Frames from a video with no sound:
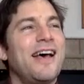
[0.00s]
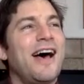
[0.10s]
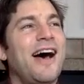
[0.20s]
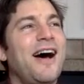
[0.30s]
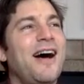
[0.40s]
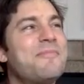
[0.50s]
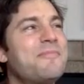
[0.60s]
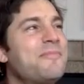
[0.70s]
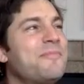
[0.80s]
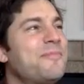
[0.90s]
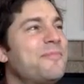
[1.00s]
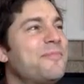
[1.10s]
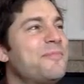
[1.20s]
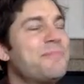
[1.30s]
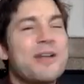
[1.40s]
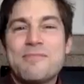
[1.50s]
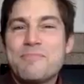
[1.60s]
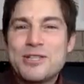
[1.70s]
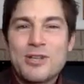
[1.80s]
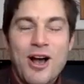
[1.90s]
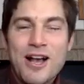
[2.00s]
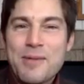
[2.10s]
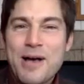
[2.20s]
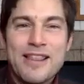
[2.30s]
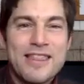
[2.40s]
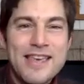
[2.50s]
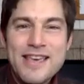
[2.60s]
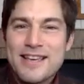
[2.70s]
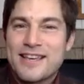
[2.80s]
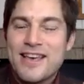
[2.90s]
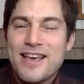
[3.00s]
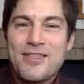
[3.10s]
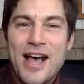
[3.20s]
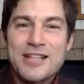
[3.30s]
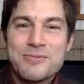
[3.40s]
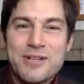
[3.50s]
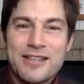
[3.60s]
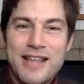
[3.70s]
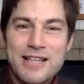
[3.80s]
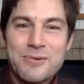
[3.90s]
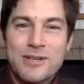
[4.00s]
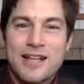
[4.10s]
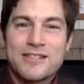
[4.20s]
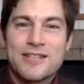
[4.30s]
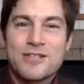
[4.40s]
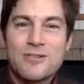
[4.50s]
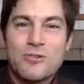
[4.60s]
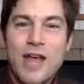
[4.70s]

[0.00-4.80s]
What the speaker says: Um, but talk about it, think. That's what gets us through.